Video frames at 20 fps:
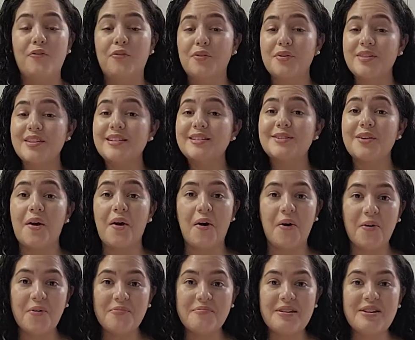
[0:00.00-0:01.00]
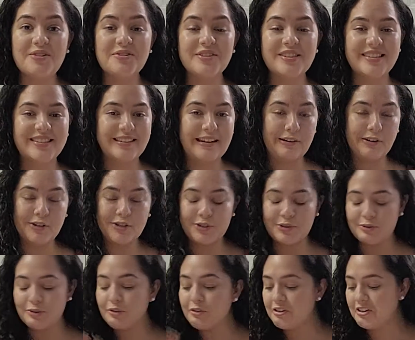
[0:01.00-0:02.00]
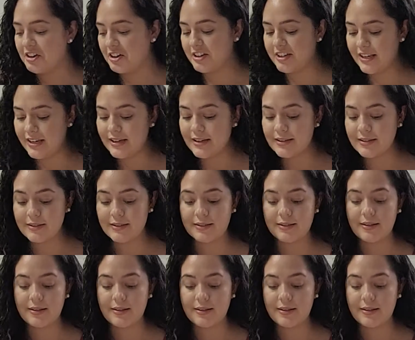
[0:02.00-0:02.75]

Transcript: for these oatmeal snickerdoodle cookies.